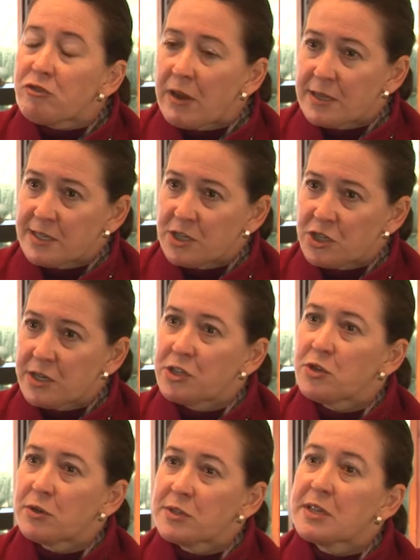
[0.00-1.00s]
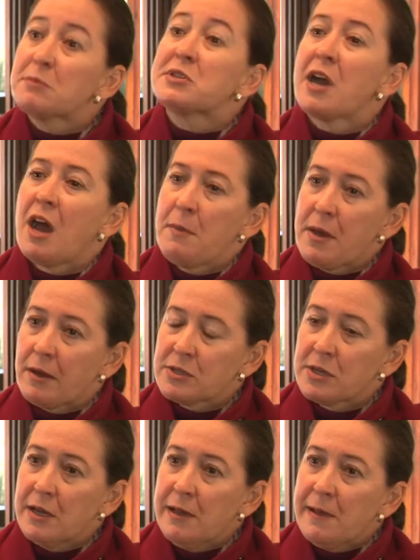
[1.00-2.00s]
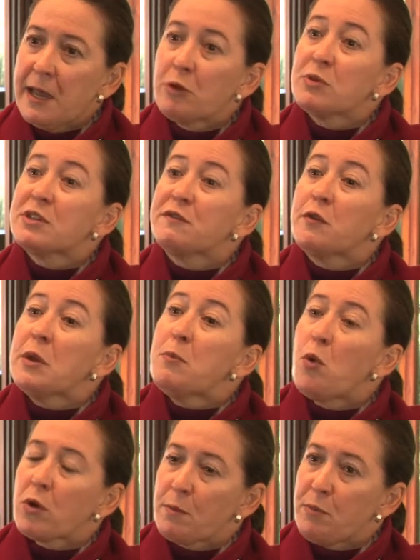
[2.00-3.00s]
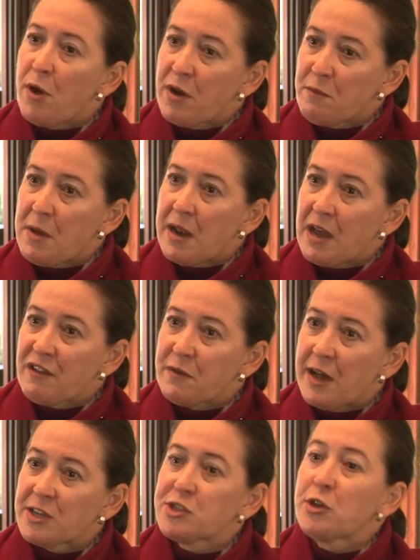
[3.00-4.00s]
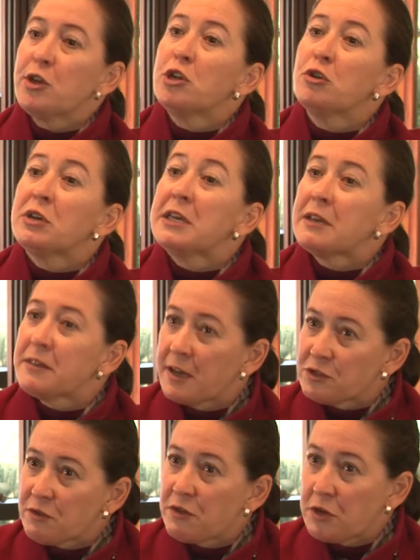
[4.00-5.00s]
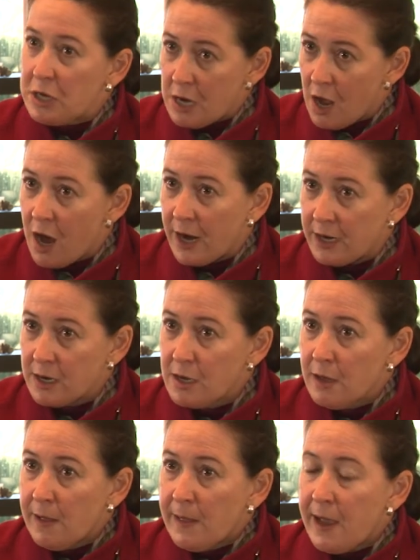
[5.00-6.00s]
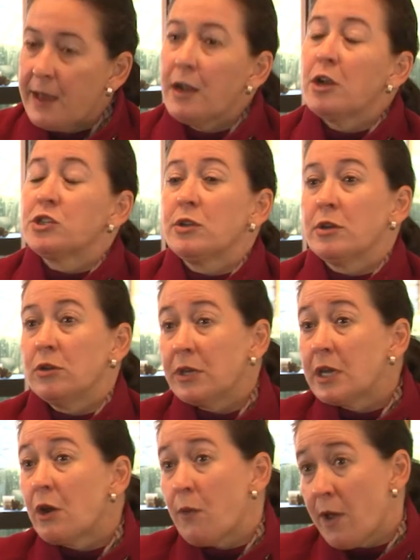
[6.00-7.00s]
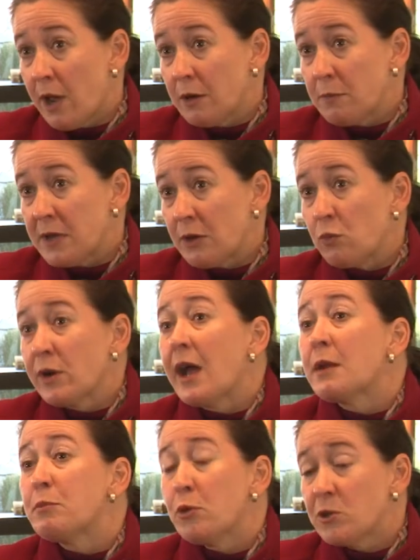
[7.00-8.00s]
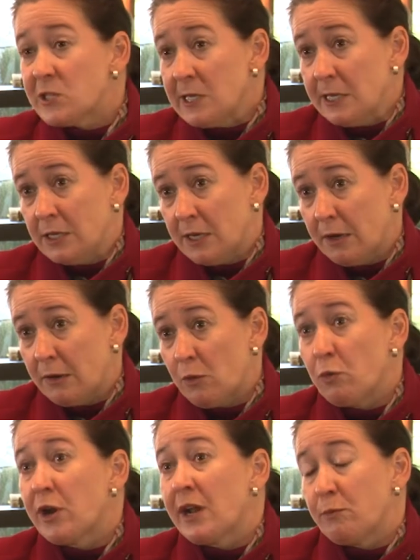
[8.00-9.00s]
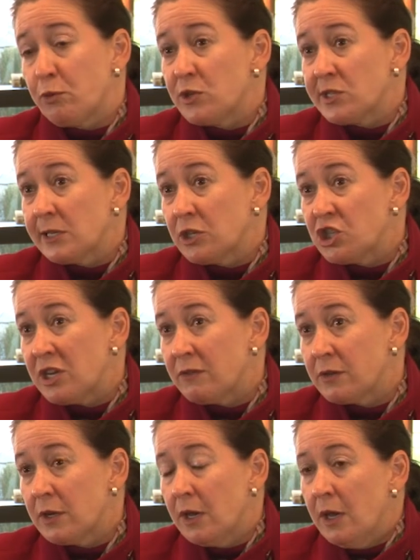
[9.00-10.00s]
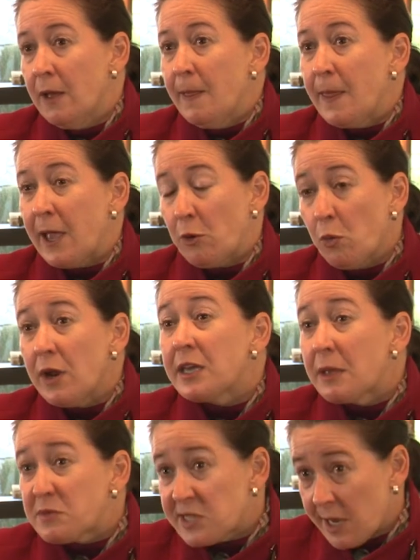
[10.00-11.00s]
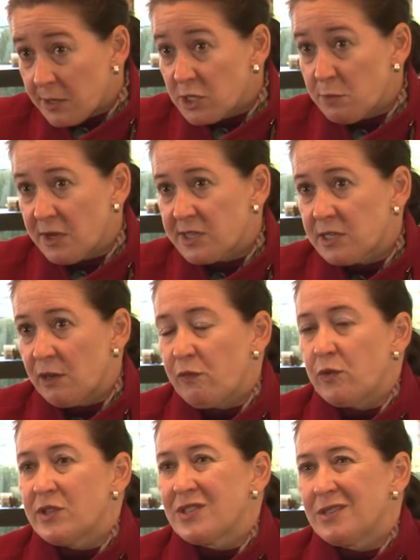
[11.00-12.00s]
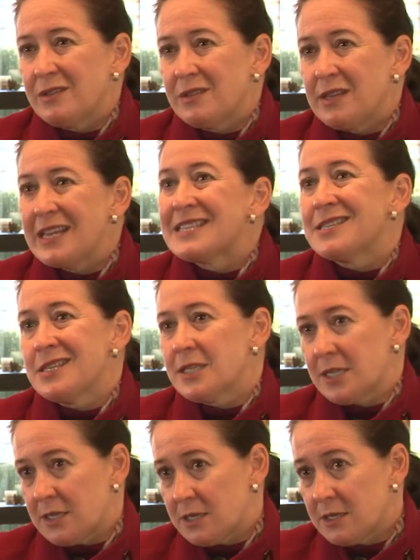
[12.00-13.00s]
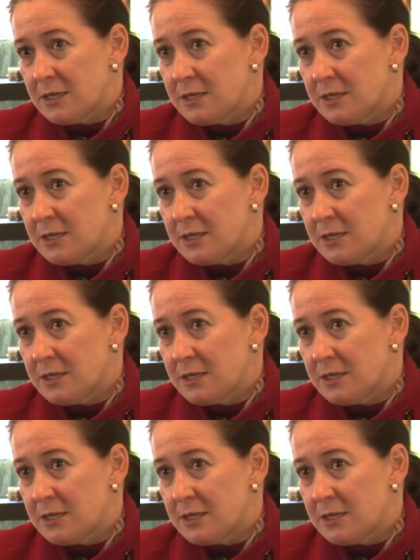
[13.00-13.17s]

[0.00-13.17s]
transition and took some time out, it was a very important part of my life. I started looking at the age of 39, and I started looking around me at what I'd personally done and what I'd personally achieved. And all I kept saying to myself was, is this it?